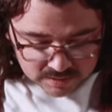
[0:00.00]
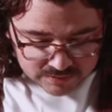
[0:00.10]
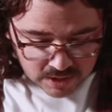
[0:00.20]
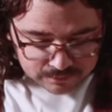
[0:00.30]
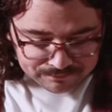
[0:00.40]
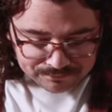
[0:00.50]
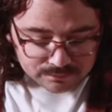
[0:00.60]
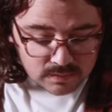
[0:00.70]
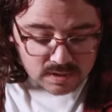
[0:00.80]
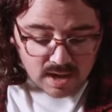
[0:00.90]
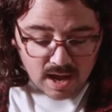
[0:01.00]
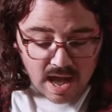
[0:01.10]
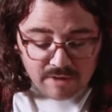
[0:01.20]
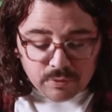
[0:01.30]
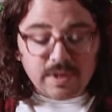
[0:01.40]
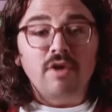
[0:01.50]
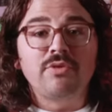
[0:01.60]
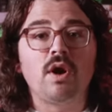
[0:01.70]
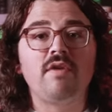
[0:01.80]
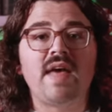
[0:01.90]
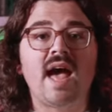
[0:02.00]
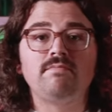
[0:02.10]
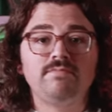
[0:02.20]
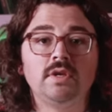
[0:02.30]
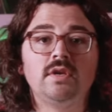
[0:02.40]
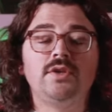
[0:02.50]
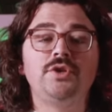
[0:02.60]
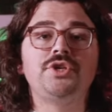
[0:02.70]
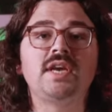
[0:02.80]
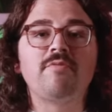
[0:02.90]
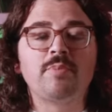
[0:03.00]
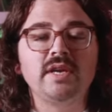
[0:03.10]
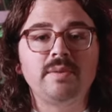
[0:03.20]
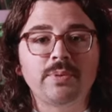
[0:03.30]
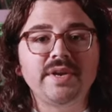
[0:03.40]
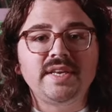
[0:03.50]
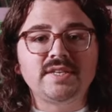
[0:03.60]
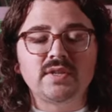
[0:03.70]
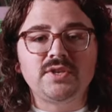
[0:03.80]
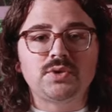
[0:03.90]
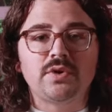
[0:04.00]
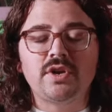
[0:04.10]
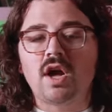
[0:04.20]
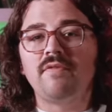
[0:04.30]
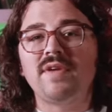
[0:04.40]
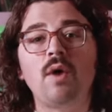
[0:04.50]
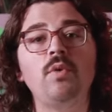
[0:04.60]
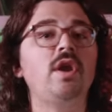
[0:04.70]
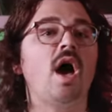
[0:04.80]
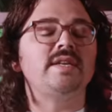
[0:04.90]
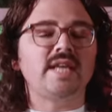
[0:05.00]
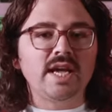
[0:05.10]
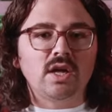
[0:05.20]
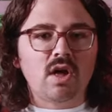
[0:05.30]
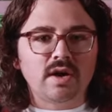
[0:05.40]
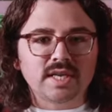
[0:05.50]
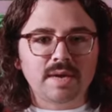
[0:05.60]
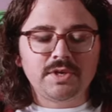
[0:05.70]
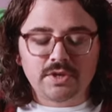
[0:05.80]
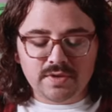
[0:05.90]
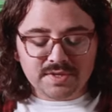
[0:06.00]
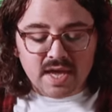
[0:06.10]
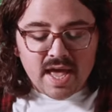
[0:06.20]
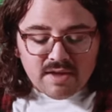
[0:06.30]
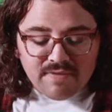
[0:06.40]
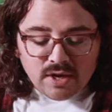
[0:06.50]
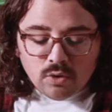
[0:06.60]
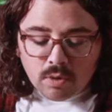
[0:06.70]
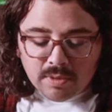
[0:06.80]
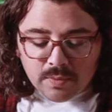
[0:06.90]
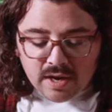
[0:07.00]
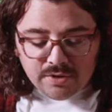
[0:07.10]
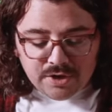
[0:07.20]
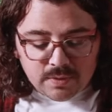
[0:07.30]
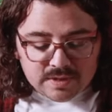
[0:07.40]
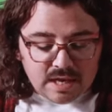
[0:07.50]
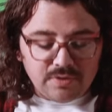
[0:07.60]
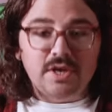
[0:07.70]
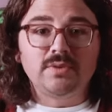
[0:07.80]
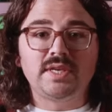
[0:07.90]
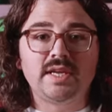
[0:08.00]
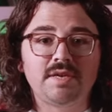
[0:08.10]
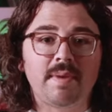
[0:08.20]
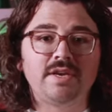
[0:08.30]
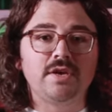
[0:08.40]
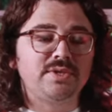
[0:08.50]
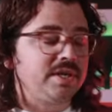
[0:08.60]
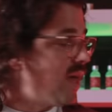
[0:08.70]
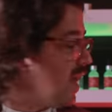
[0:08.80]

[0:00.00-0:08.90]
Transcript: So, after we go through all of that, you should have pretty decently sorted coffee. I would not take a long time to do this. In fact, normally what I'll do is I'll dose it into my dosing